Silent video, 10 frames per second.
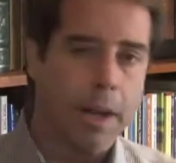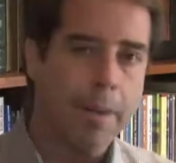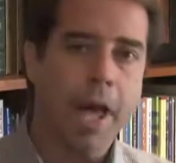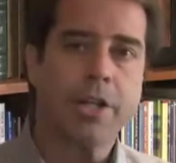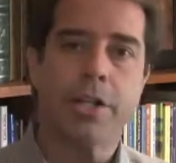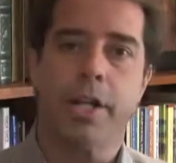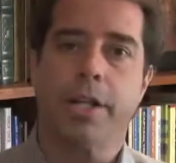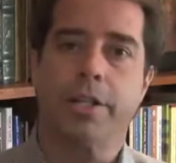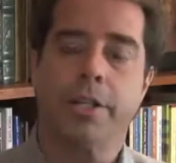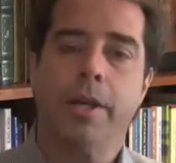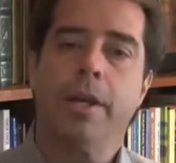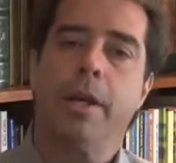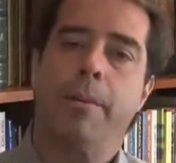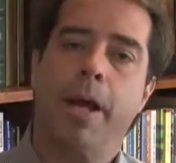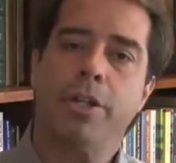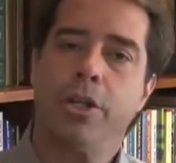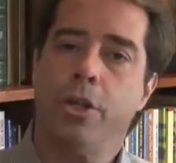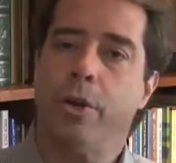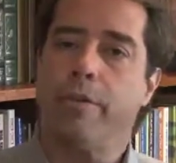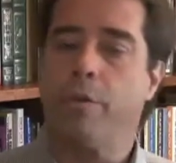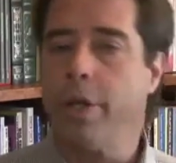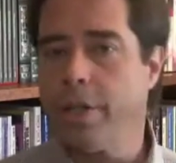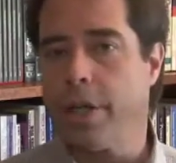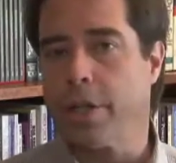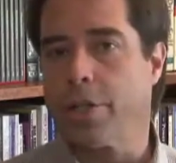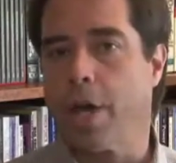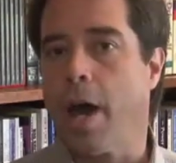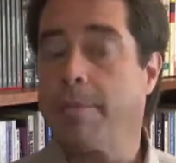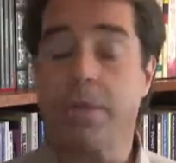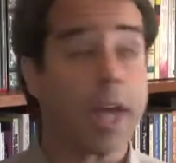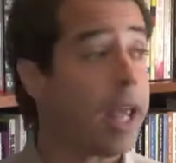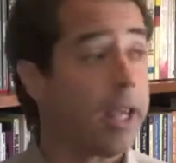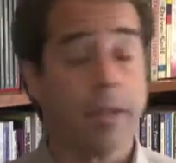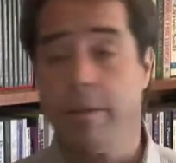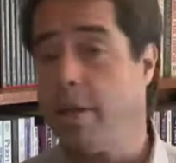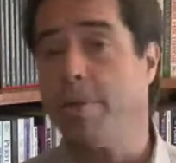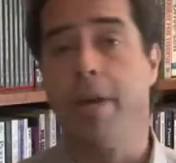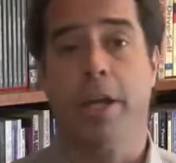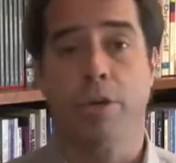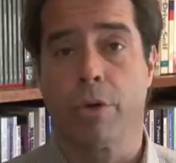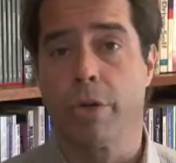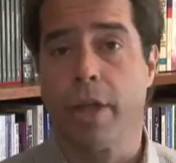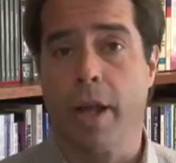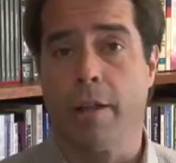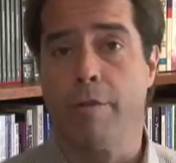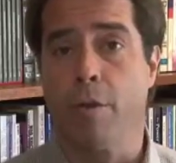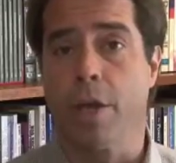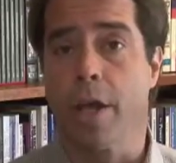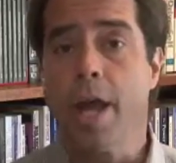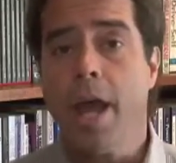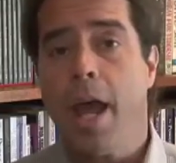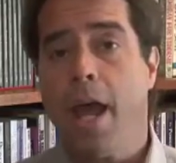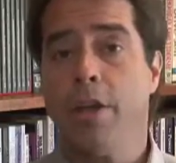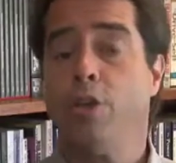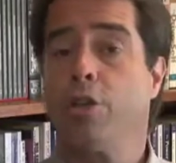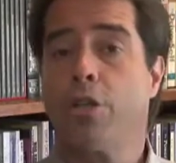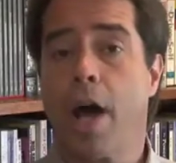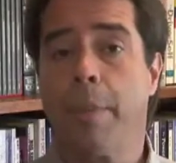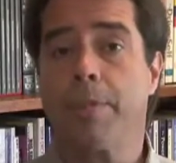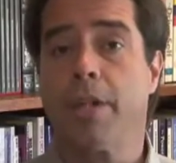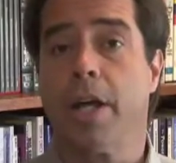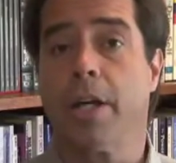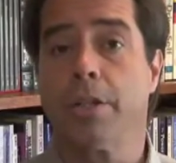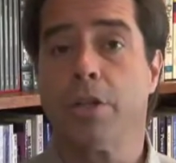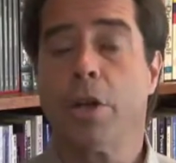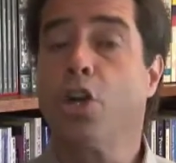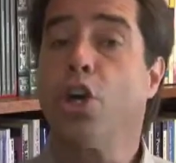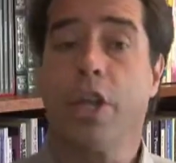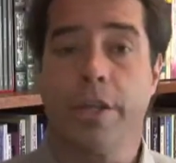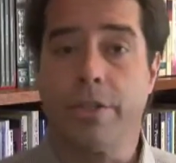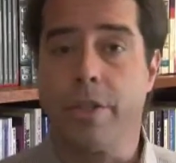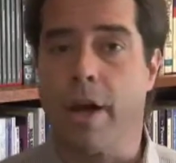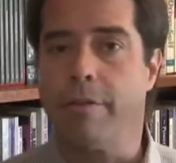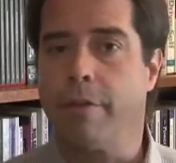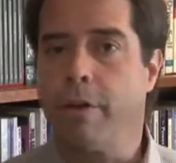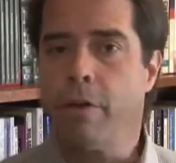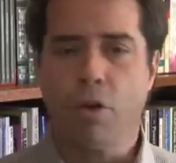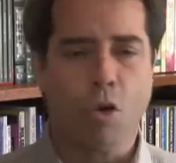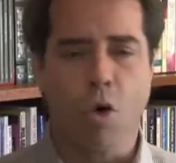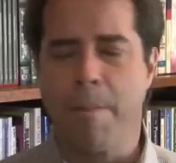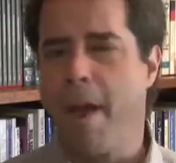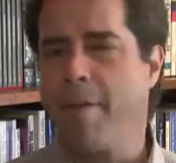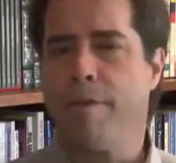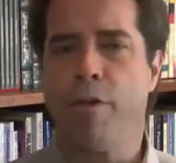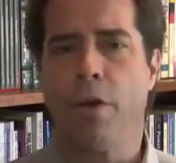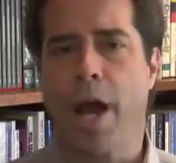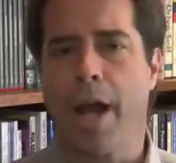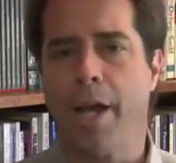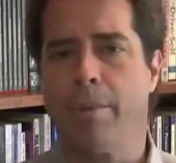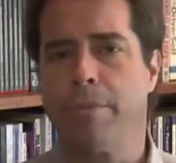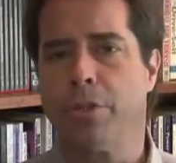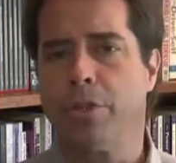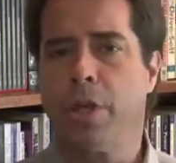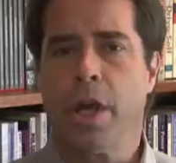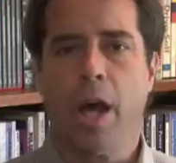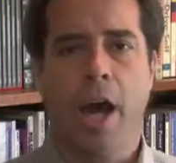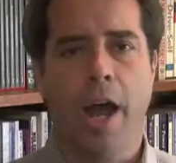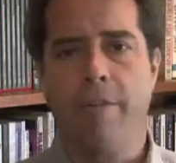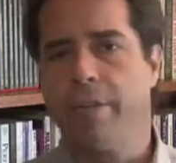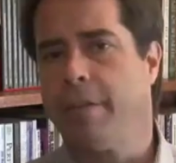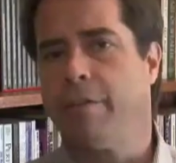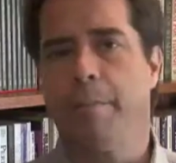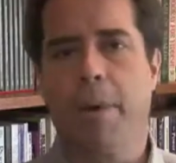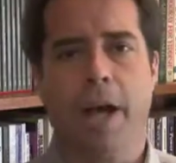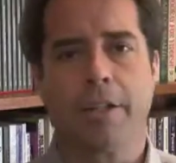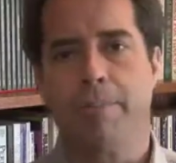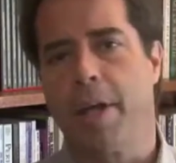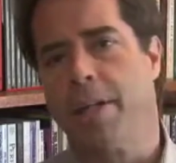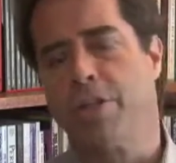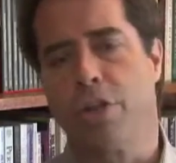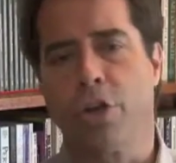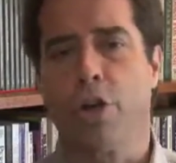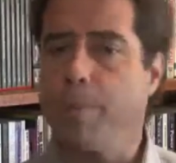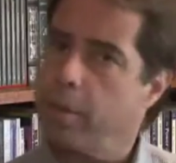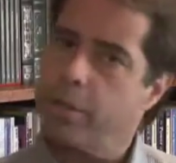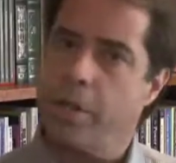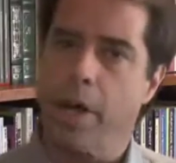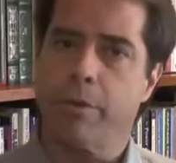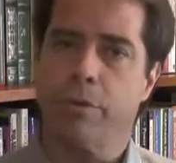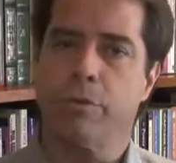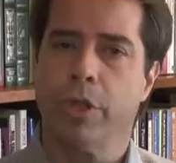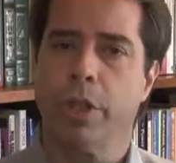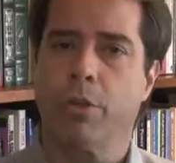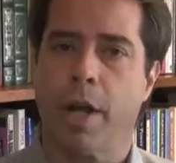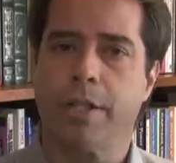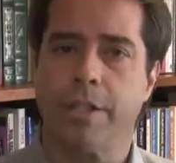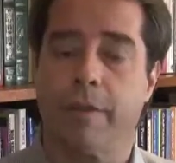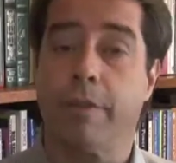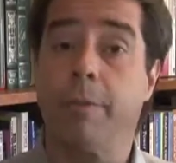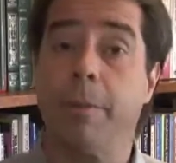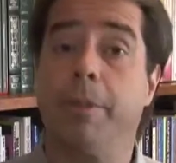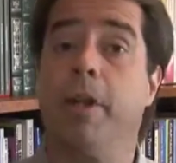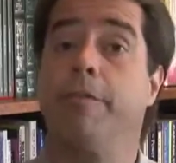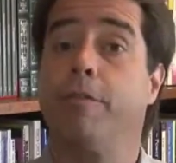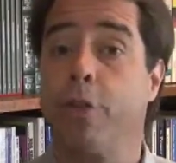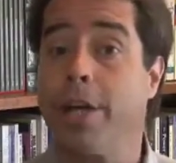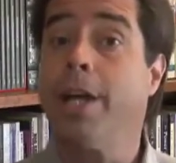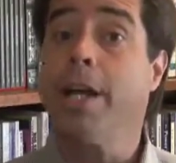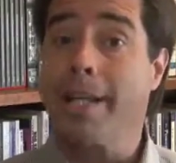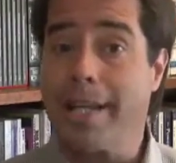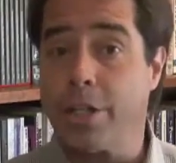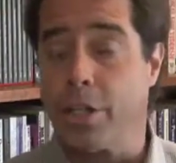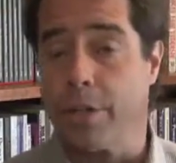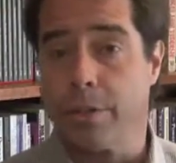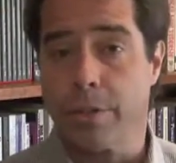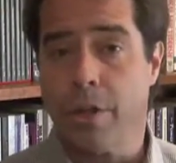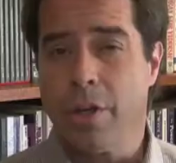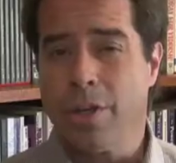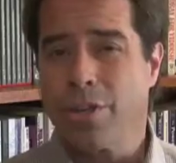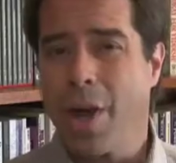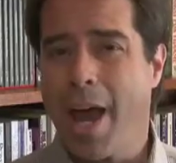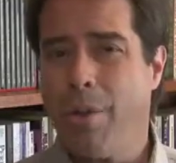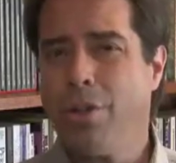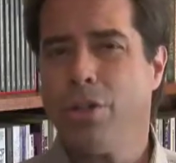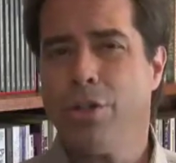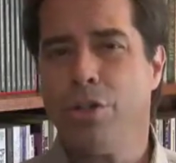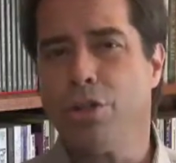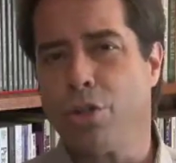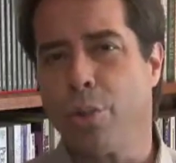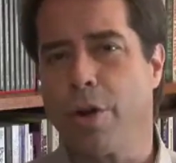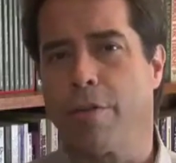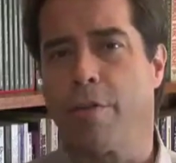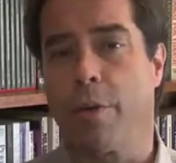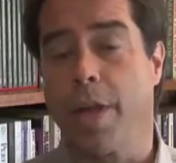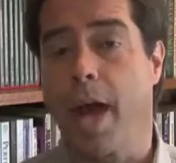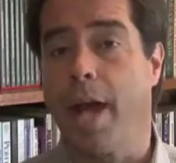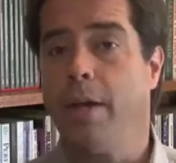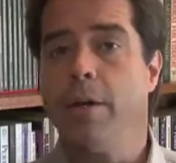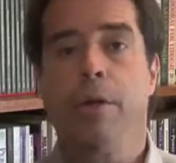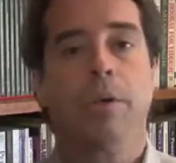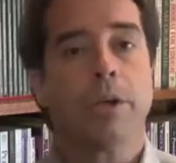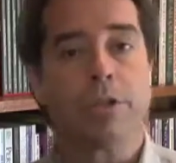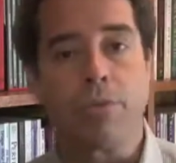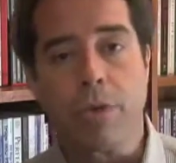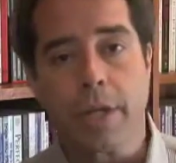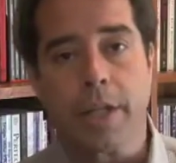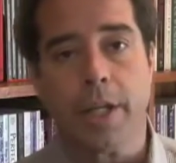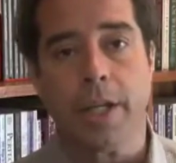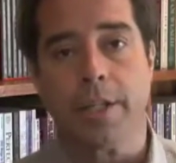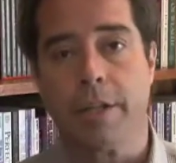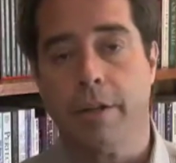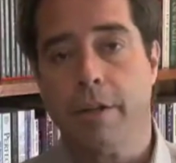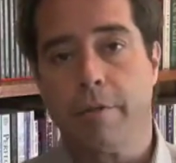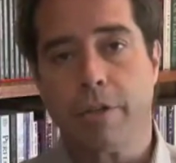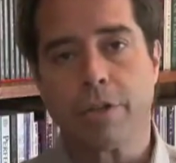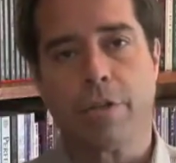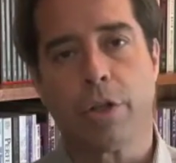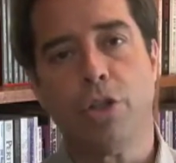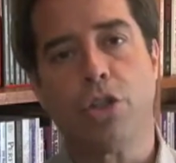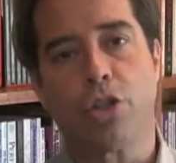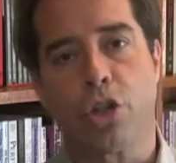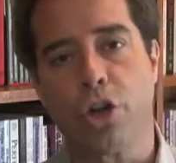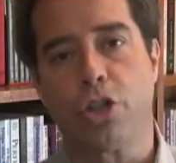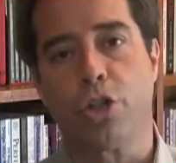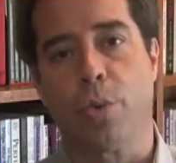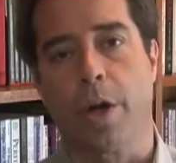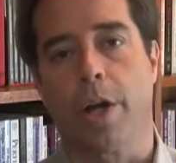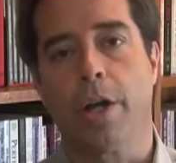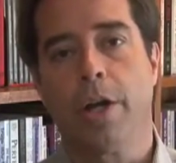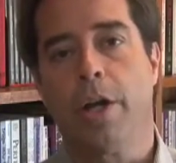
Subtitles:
Imagine this. Imagine you have a retail shop, say near me in Northern California, and your shop sells cooking stuff, gourmet food items, everything from pots and pans to cookbooks, really great stuff that people love for their kitchens. So how would you use Twitter for that? Well, it's really easy. First of all, you search Twitter.